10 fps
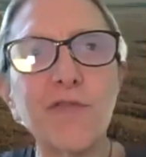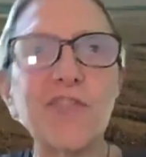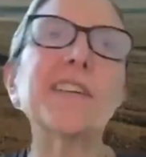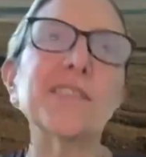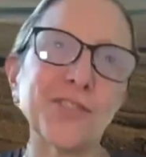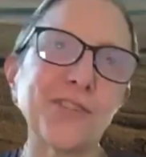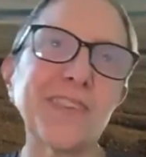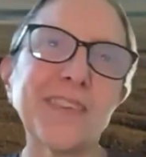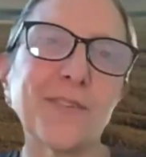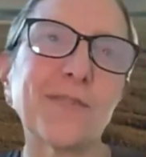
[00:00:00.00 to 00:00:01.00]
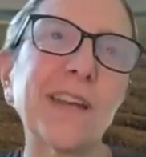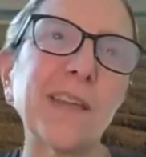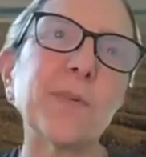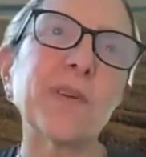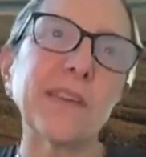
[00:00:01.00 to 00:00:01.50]
I've touched on this
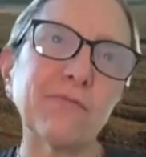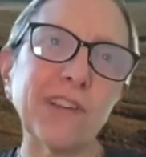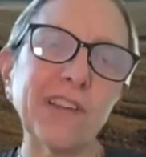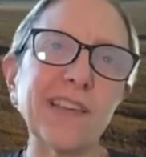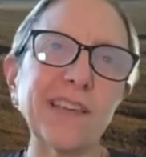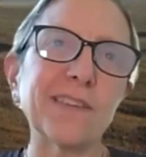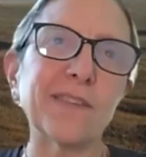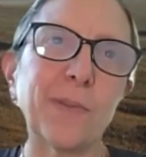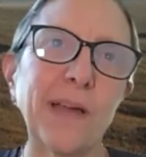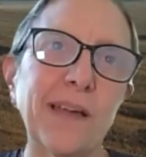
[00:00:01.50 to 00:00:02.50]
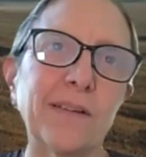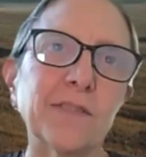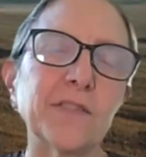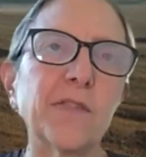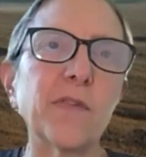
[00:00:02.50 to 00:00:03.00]
already, but it really is
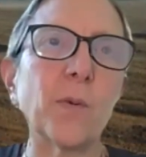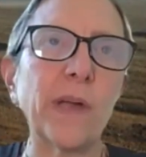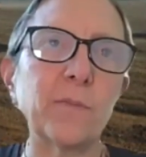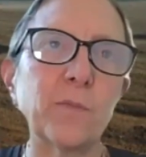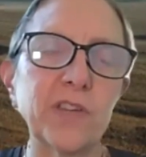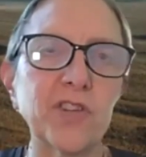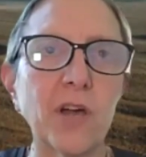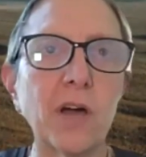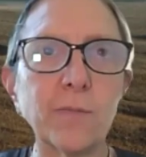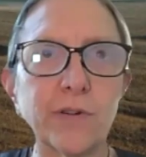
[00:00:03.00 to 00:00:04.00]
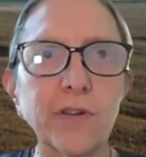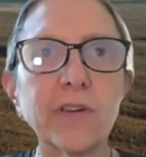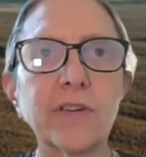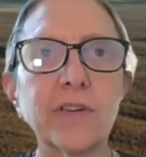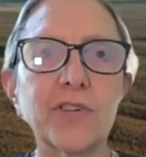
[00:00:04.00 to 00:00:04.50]
about the way in which our
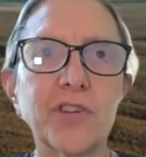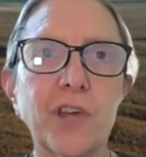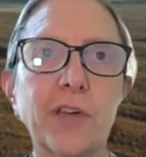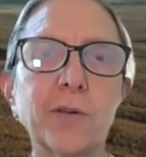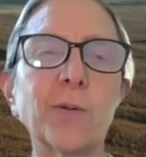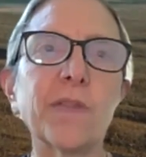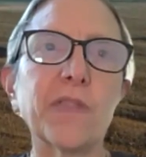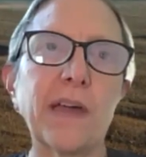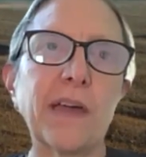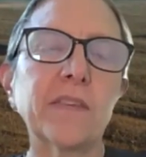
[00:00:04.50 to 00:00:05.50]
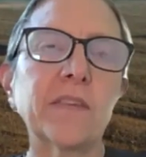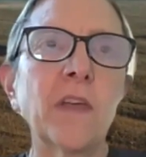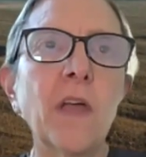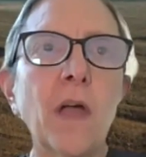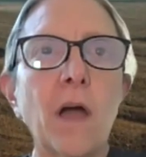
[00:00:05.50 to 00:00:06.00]
work can show that
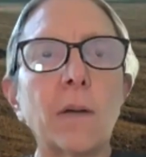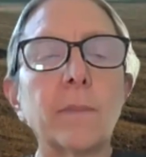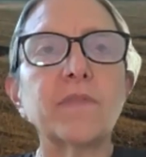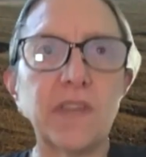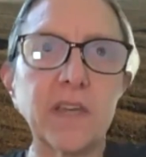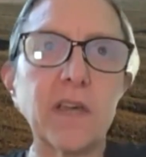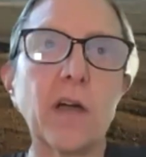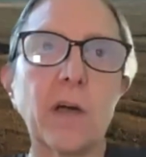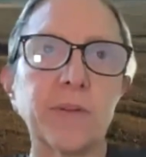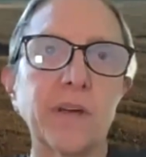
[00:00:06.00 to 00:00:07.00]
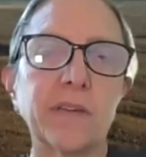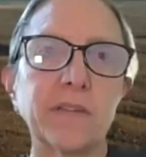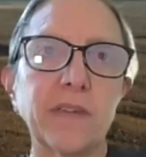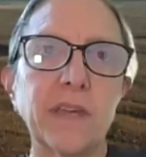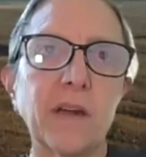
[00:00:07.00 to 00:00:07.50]

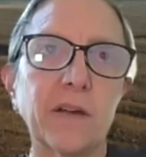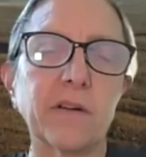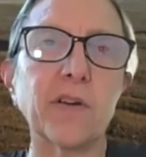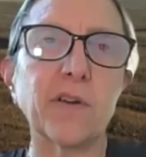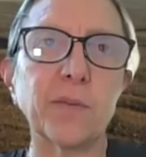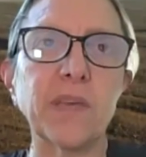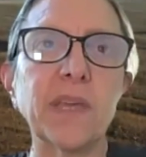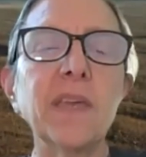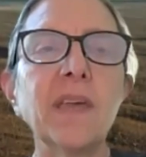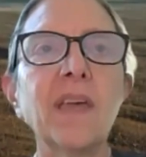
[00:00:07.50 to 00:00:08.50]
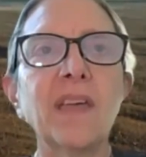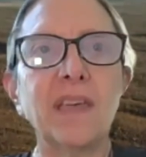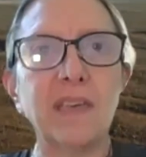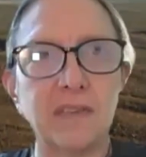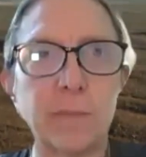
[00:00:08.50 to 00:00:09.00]
decarbonising our economy
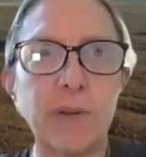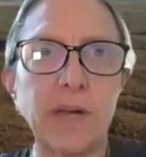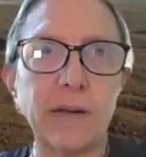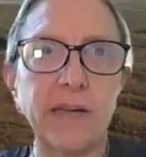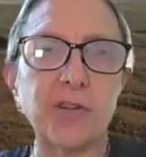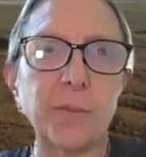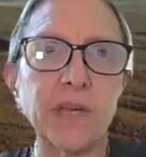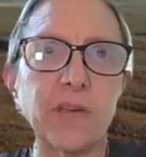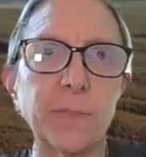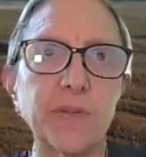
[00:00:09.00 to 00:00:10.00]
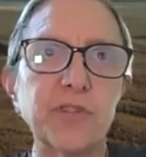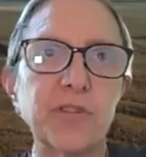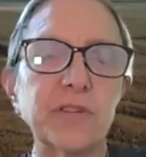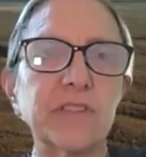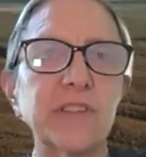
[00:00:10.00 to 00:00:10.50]
is about economic
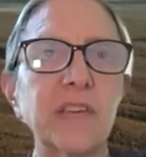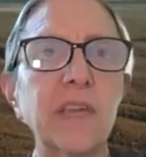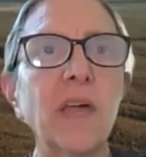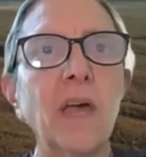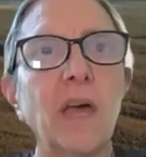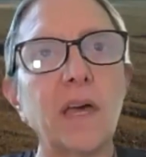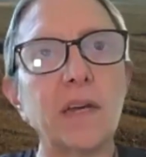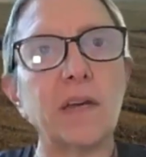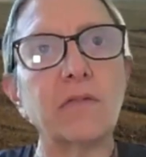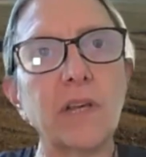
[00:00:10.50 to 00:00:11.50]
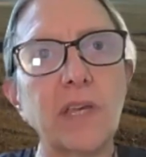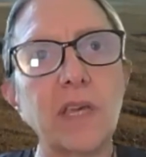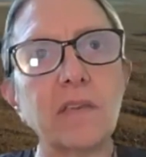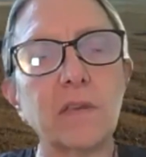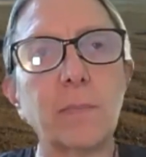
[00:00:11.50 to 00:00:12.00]
opportunity, and it
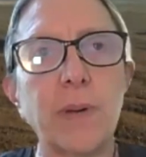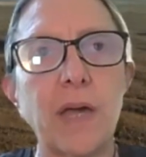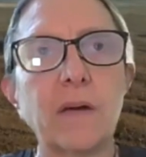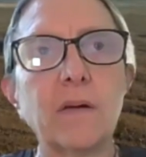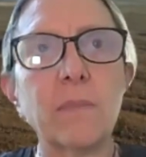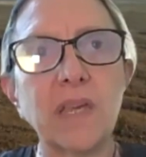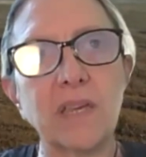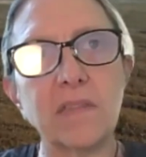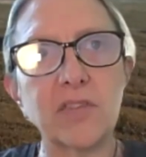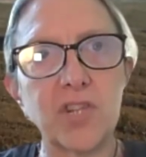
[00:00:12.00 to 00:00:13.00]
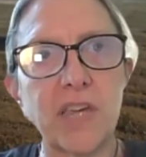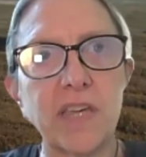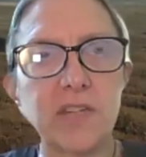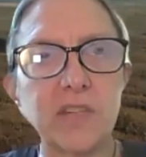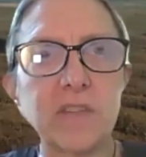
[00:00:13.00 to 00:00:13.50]
really is about making the
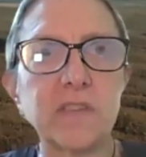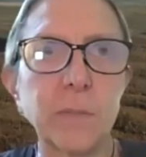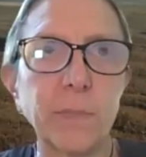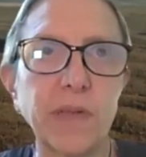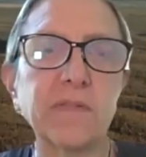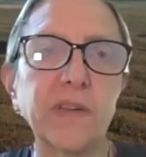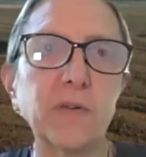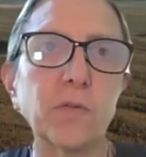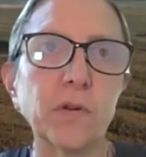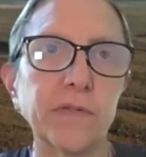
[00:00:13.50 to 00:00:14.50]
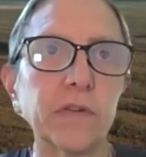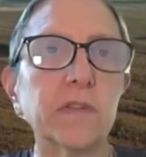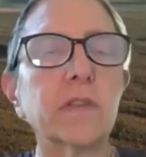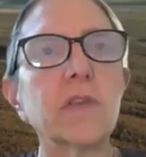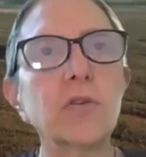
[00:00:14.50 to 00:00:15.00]
changes that benefit all of
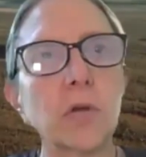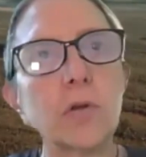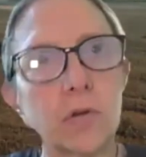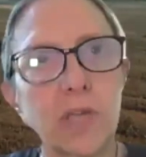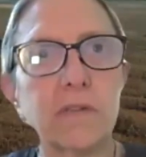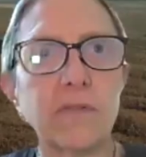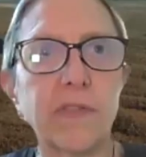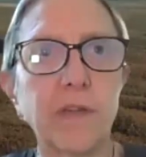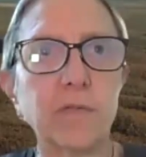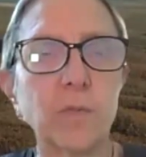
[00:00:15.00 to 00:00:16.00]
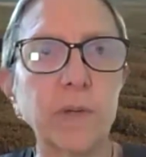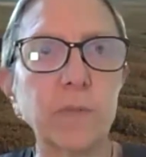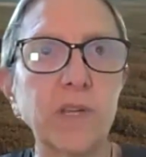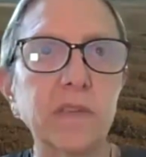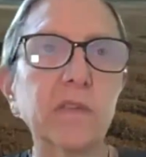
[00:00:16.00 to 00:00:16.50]
us, you know, looking for those
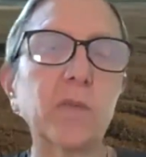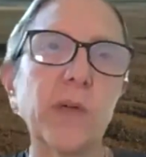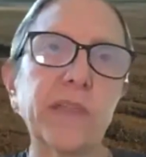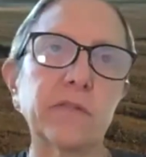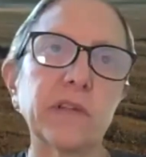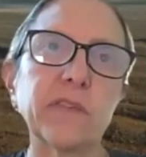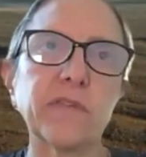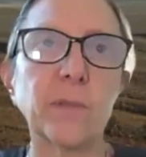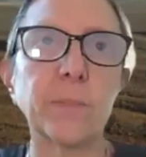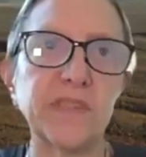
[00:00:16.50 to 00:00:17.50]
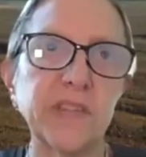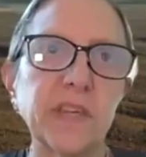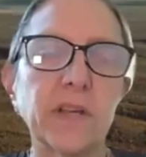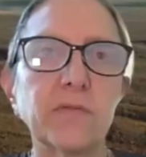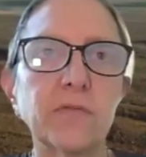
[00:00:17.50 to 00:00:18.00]
win-wins, whether it's for a
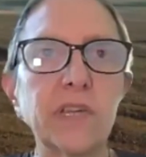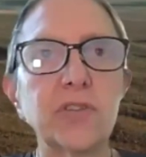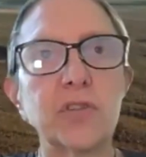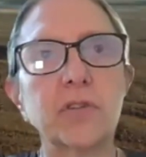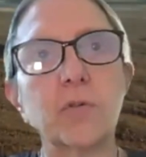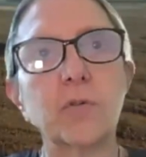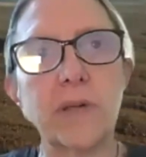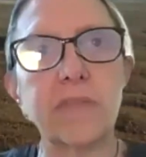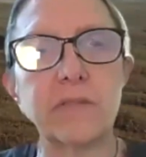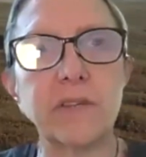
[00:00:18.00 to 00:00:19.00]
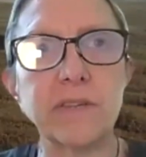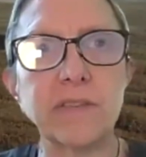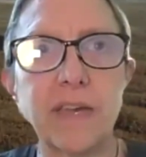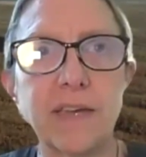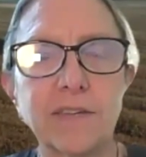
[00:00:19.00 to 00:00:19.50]
particular region or whether in a
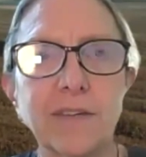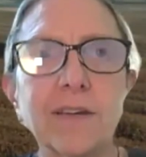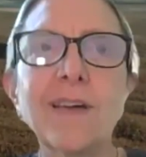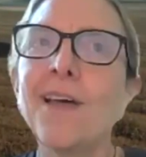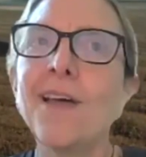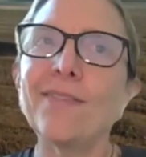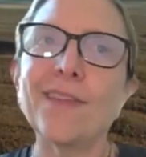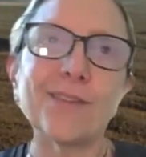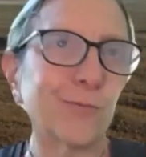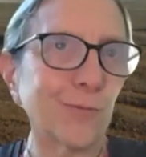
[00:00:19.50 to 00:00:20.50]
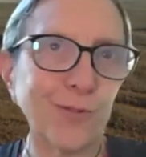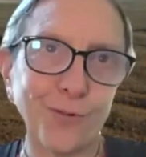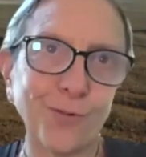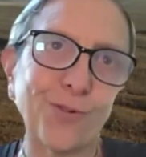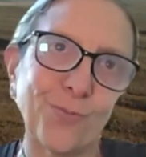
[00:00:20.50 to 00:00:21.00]
sector. And there's all
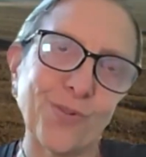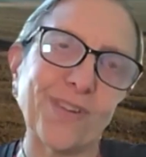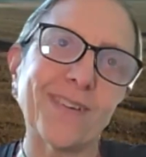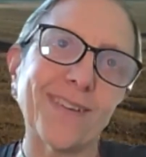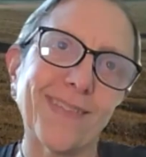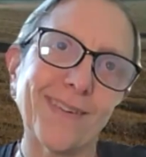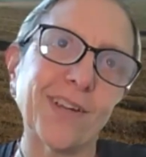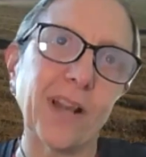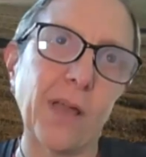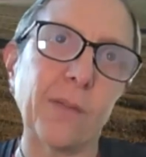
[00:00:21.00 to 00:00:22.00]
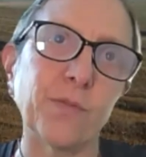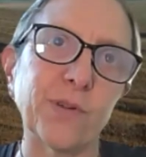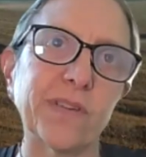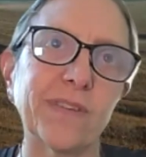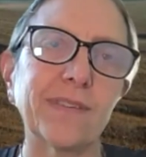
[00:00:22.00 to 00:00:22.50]
sorts of work that
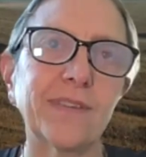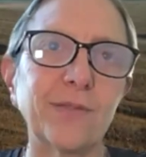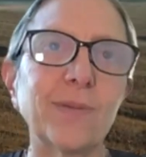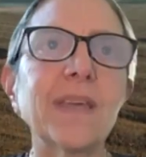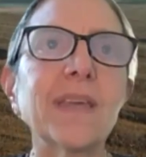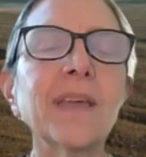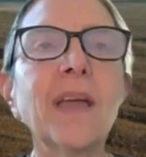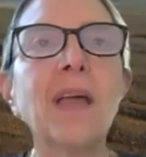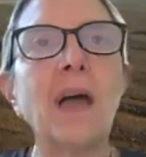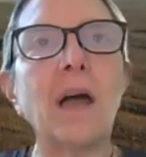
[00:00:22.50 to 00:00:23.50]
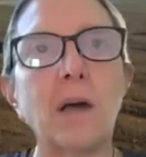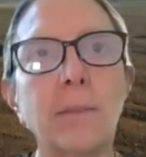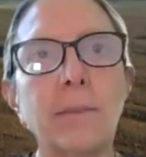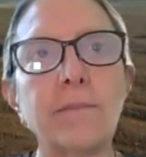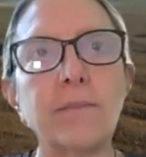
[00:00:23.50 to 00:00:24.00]
Climateworks is doing
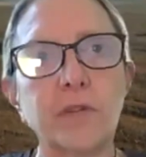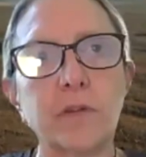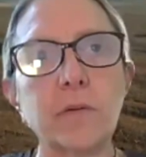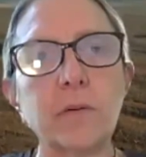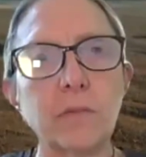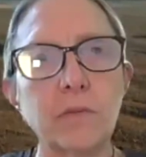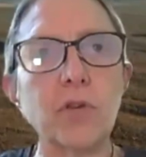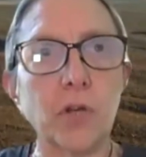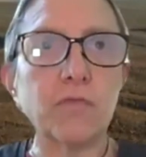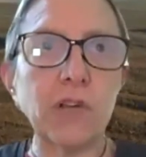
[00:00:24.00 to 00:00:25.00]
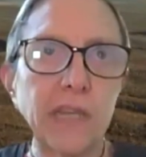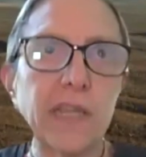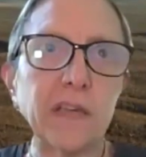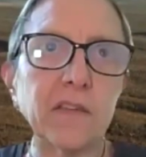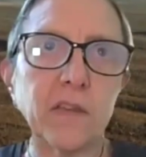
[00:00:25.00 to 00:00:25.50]
to, you know,
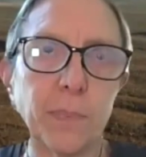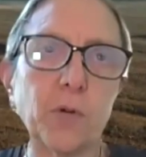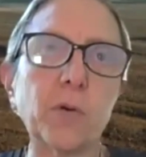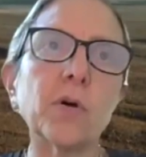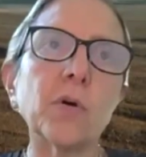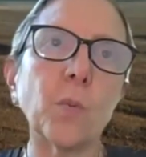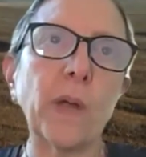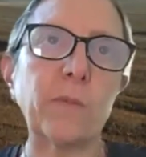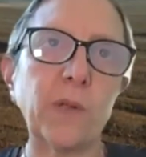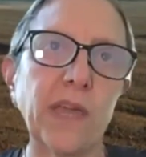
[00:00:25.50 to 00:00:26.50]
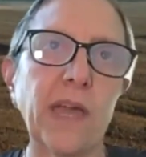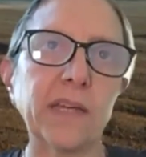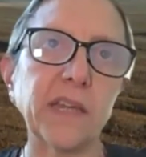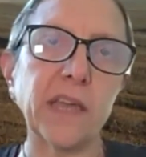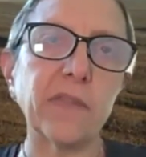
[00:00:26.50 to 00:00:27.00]
really explore where we
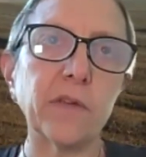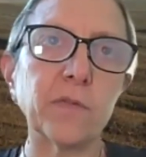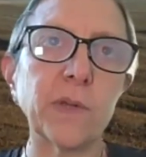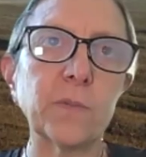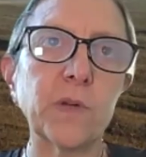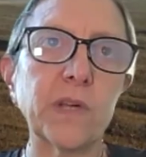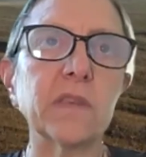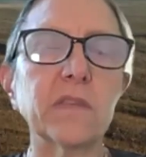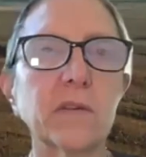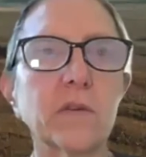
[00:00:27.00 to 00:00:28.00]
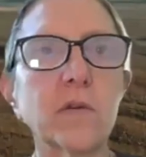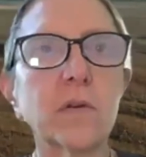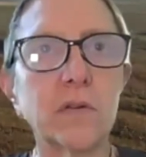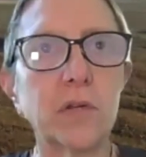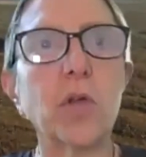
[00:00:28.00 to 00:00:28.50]
can get those win-wins
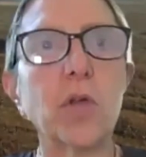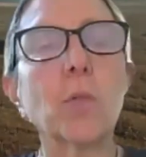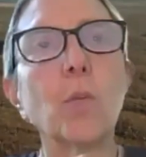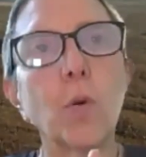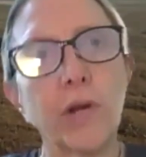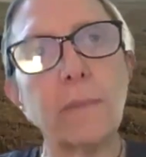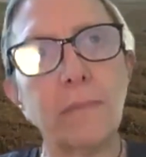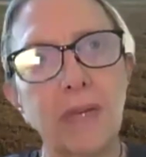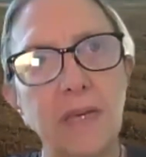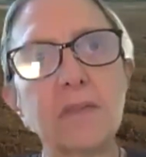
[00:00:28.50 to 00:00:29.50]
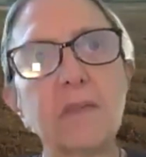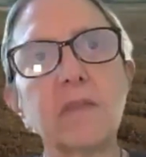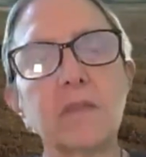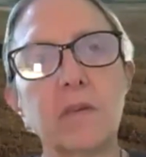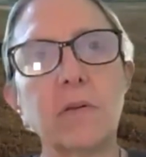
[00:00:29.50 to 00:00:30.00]
and, you know, what it
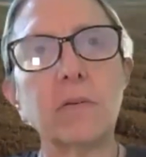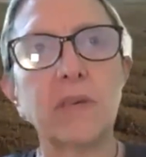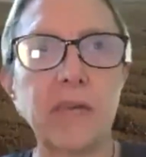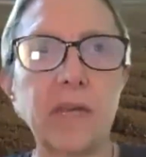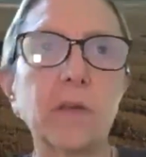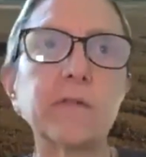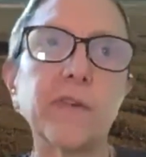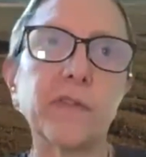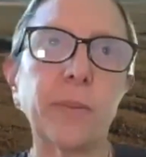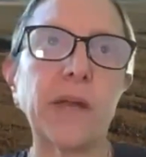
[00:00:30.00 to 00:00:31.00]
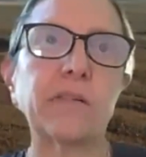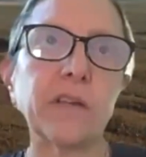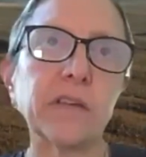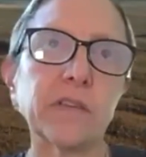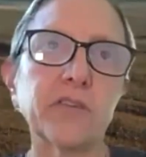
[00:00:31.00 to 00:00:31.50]
means to get over the
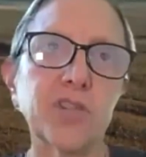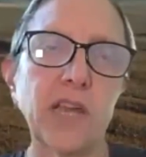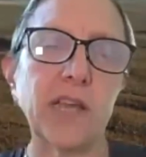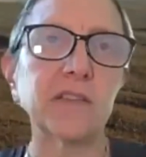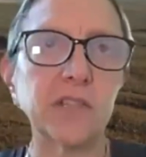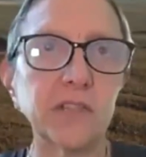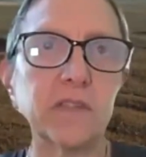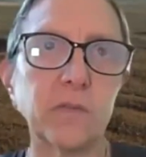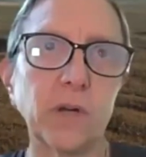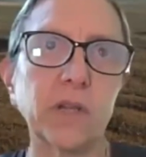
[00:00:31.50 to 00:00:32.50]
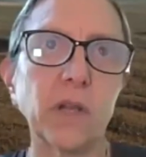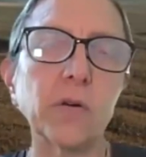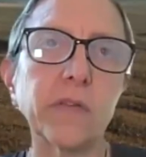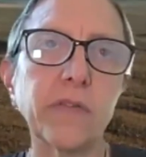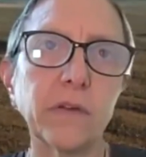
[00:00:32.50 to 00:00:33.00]
barriers and challenges to
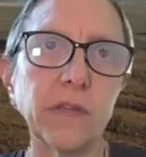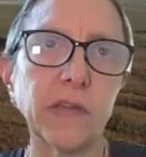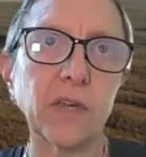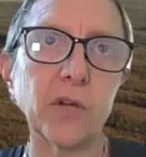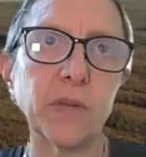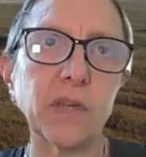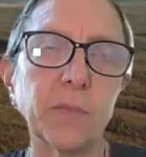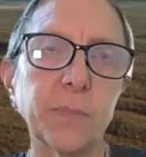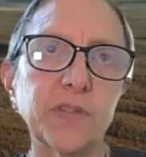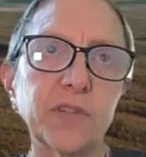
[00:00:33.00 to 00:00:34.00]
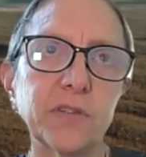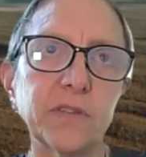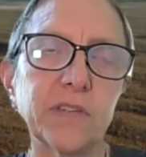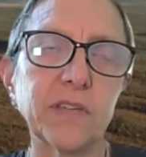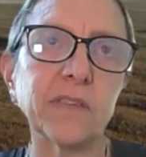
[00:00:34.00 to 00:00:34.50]
unlock those economic
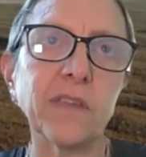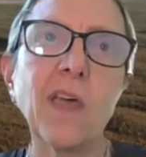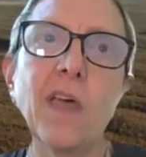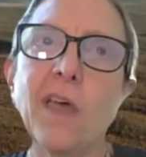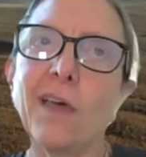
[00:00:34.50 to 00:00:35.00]
opportunities.